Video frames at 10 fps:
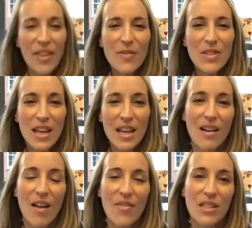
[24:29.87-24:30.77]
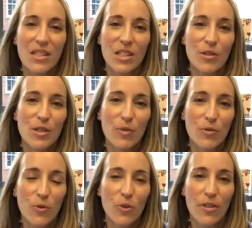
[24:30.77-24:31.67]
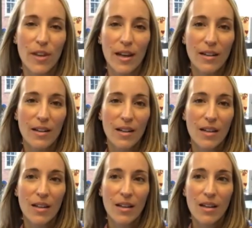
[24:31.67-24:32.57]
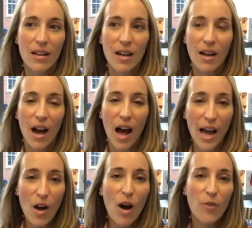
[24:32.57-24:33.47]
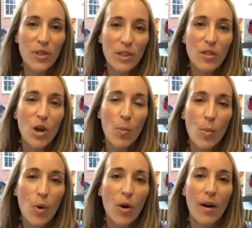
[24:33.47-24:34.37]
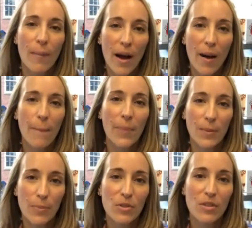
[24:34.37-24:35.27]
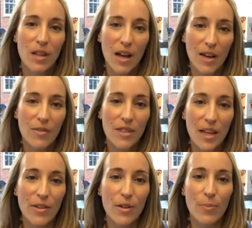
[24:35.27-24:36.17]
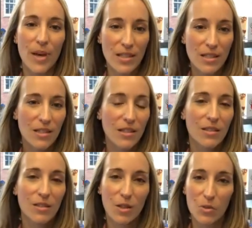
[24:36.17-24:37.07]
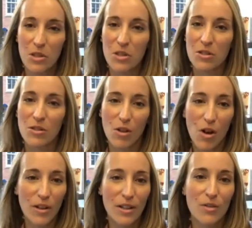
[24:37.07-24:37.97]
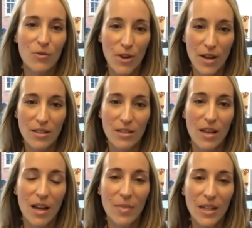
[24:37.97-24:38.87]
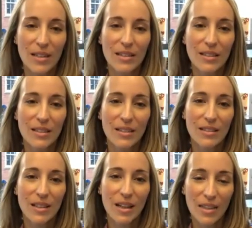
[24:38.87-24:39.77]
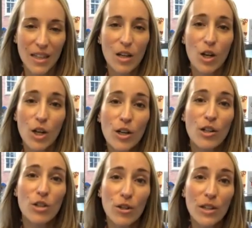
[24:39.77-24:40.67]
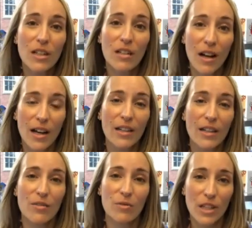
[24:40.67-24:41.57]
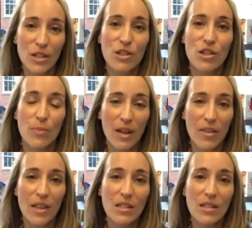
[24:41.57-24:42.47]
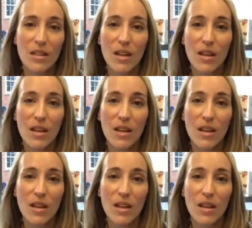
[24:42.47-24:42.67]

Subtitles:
said it on this series before that I often know more about people's lives than their best, closest, longest friends. I mean, I think a good attorney-client relationship in this